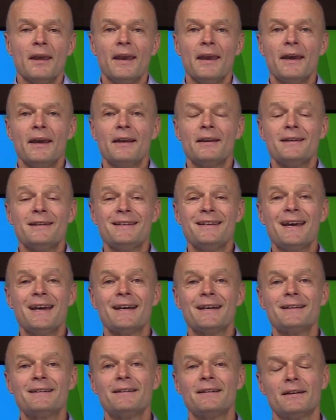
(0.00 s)
And
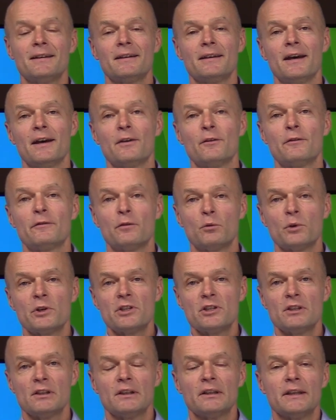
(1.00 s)
yet,
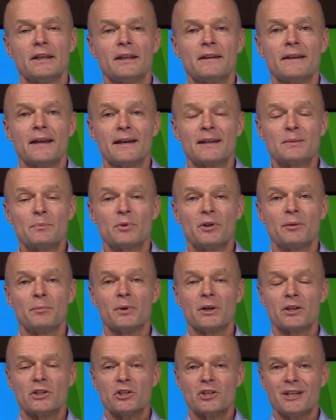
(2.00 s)
unfortunately, that's pretty
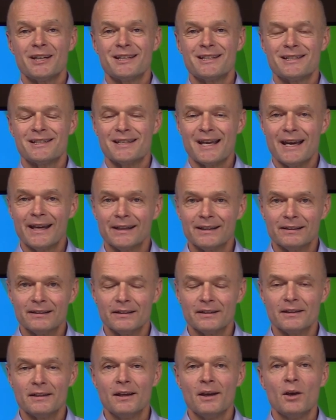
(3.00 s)
much
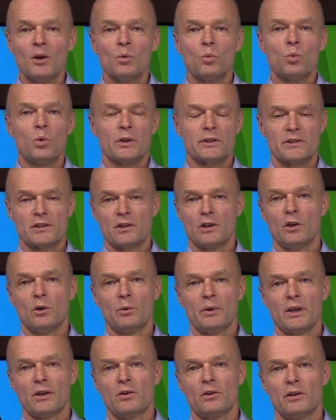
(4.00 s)
exactly what's
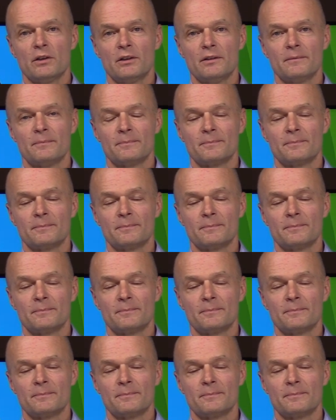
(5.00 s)
going on.